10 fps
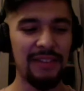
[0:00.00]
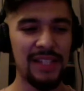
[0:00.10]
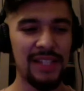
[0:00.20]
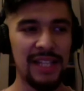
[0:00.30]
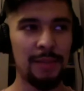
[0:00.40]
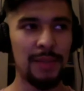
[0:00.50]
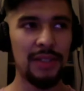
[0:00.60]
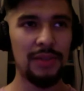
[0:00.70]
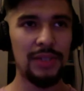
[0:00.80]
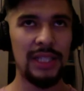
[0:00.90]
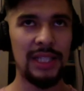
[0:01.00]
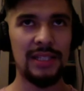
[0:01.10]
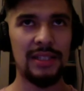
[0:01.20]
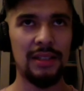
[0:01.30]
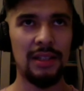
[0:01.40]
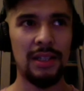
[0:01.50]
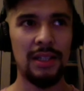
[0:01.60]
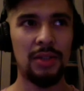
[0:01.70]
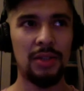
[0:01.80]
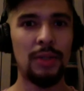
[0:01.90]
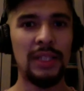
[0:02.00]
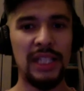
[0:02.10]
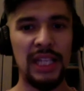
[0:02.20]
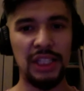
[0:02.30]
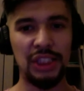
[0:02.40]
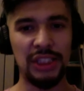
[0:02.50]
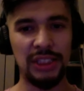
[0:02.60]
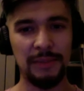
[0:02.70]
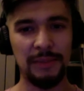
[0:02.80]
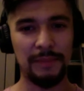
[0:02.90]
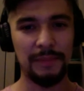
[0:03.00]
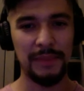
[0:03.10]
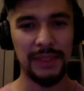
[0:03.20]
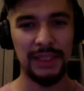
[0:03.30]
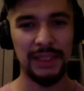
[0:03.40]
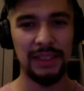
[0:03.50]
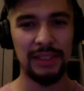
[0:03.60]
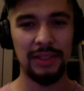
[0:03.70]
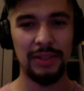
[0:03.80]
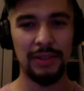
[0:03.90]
I've been using is 20 kg. So